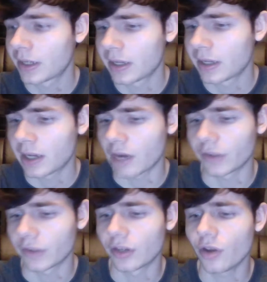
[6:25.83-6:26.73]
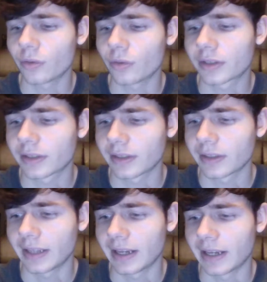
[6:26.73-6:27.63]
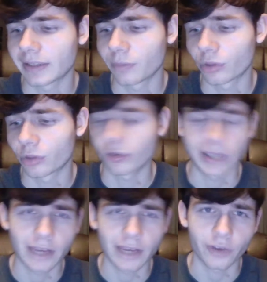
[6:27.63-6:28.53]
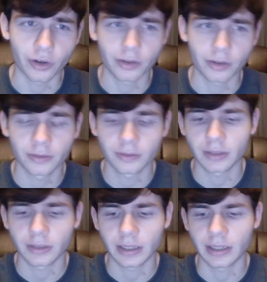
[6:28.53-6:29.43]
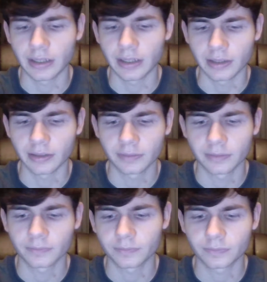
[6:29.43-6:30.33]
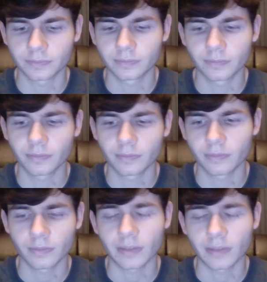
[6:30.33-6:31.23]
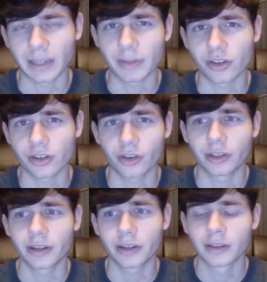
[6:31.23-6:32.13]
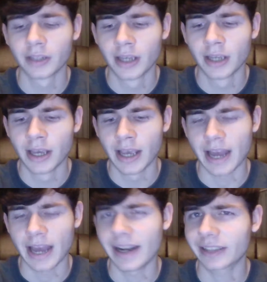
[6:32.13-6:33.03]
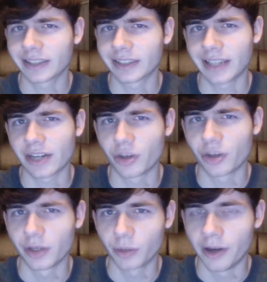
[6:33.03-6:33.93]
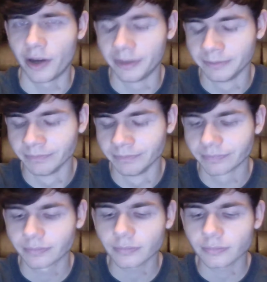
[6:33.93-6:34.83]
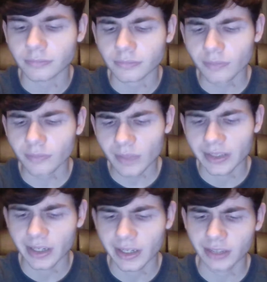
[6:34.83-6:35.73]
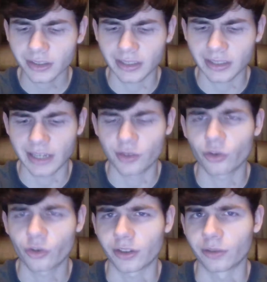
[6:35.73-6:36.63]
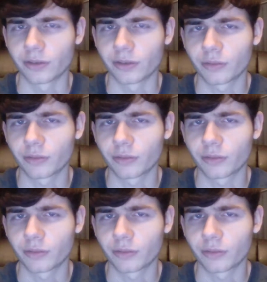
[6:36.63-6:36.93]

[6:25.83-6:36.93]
However, the note that Mordred gave her, like I mentioned earlier, had a necklace attached to it as well. The necklace contained 2 crystals.